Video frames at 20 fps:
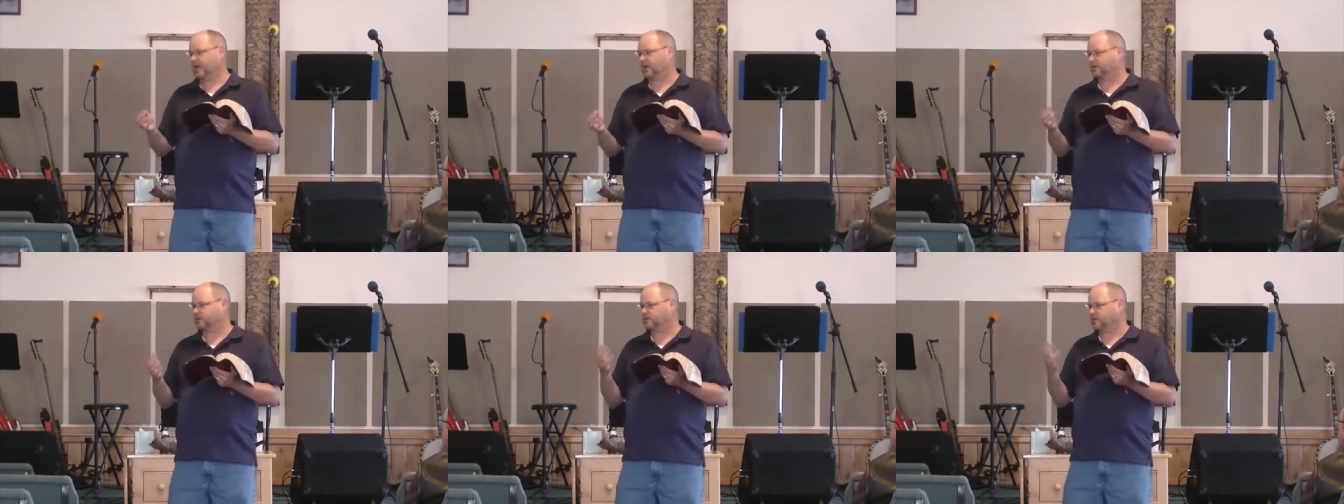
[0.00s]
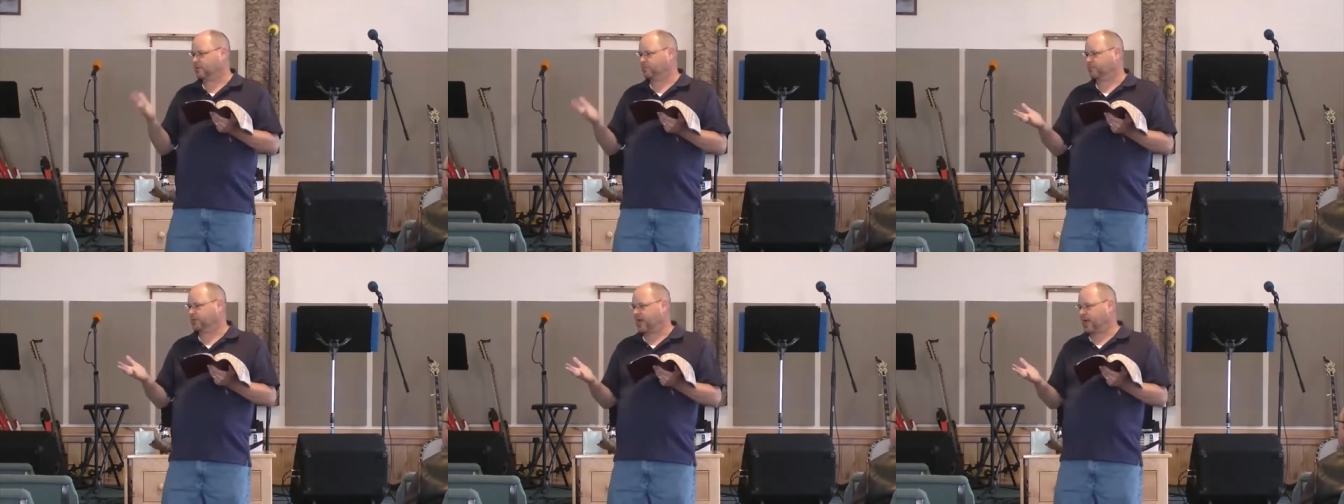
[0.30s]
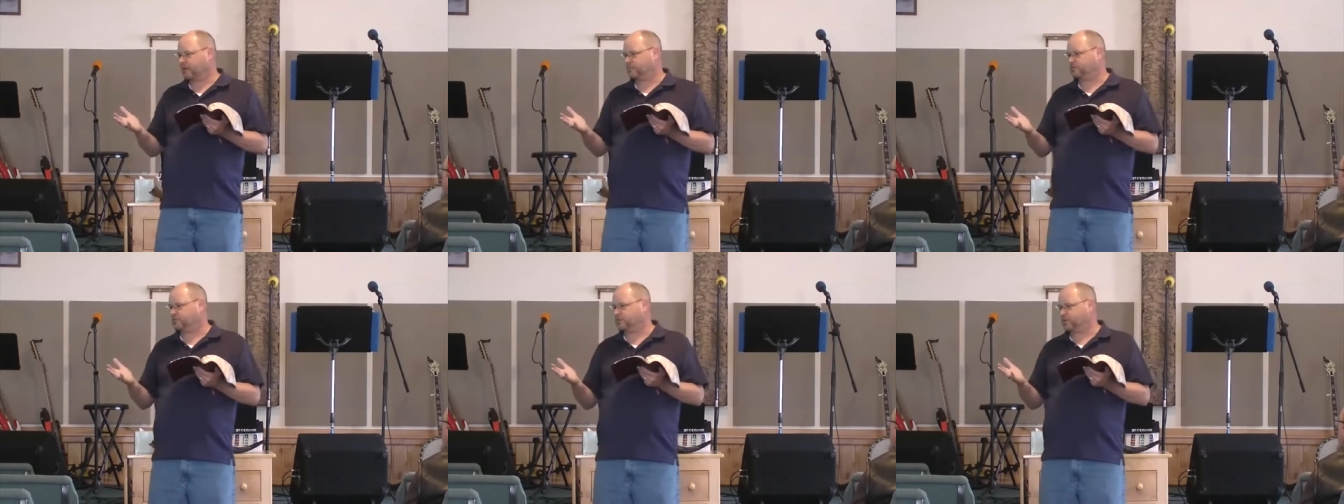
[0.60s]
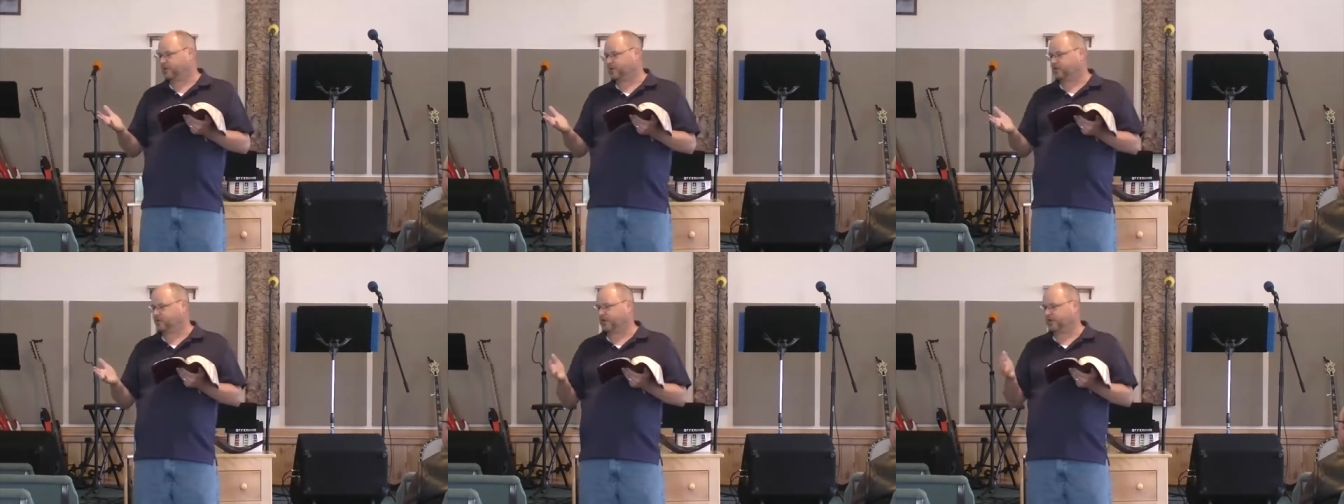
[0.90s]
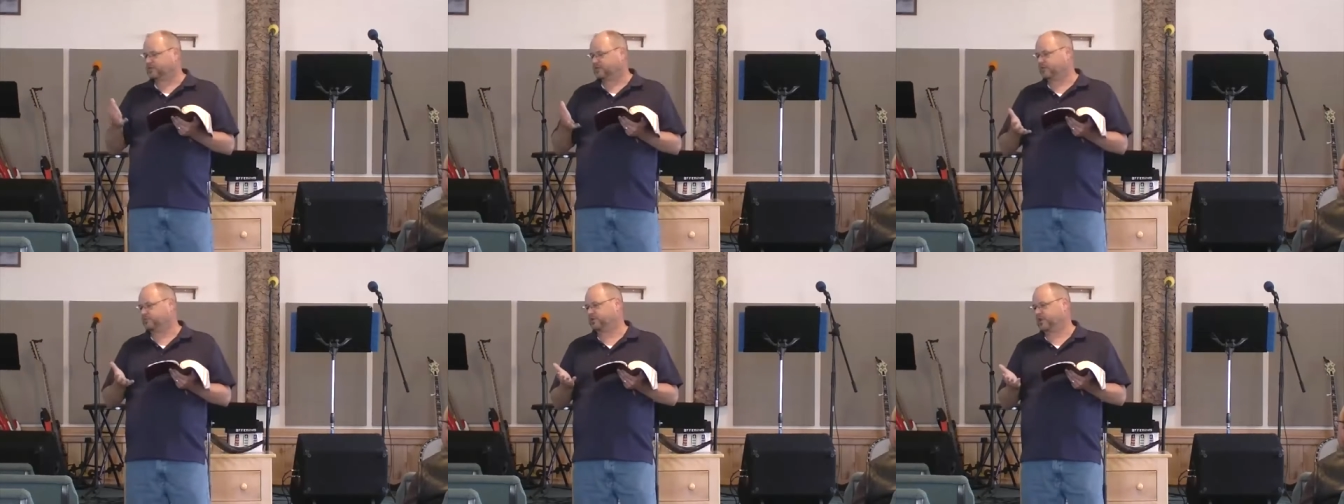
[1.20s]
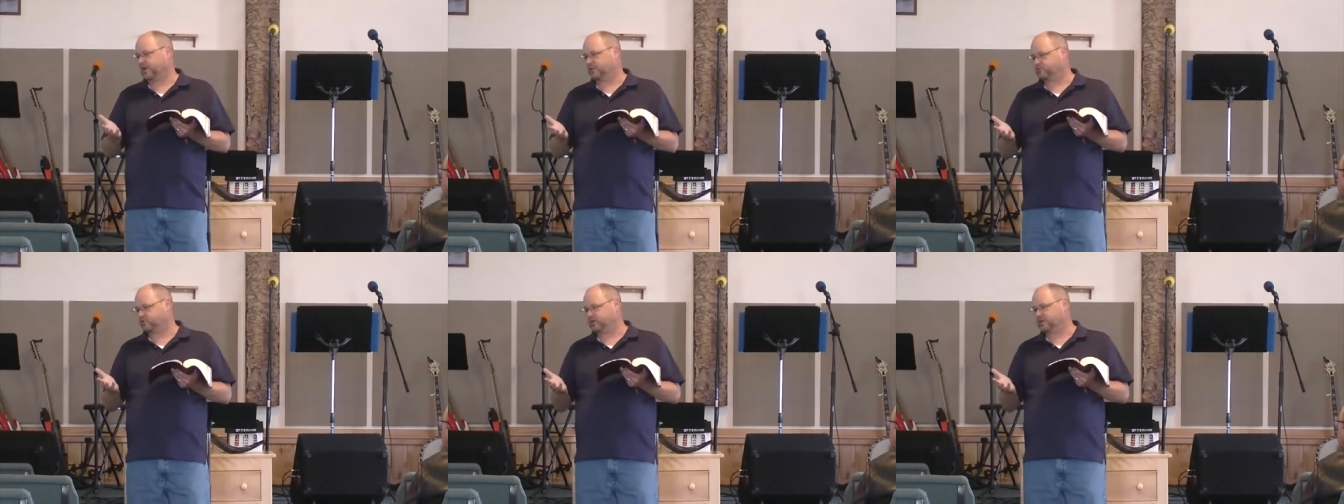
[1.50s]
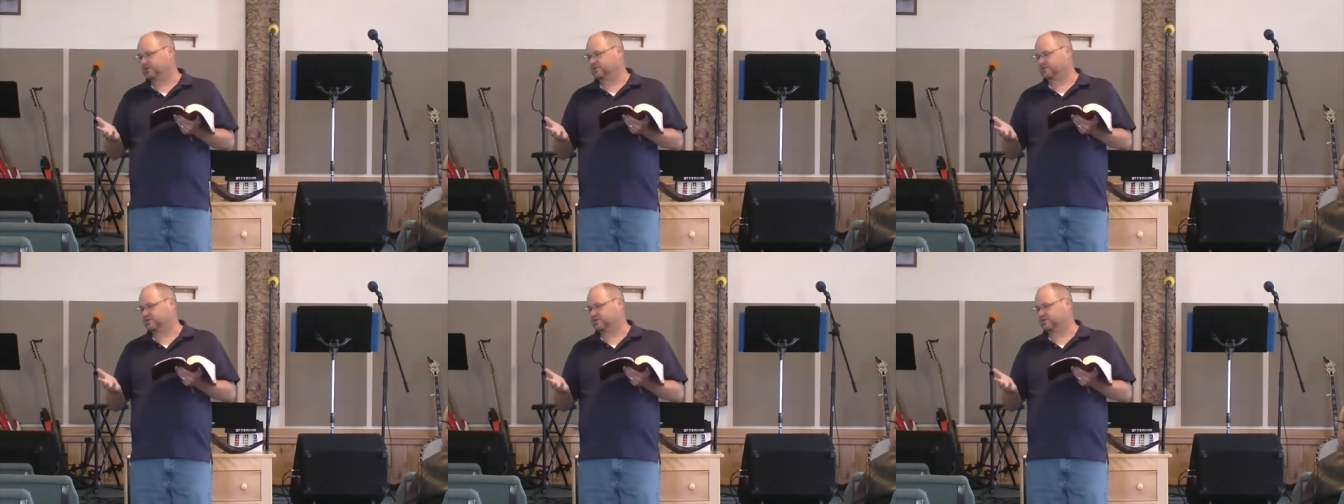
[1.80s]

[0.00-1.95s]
and sometimes we agree, sometimes we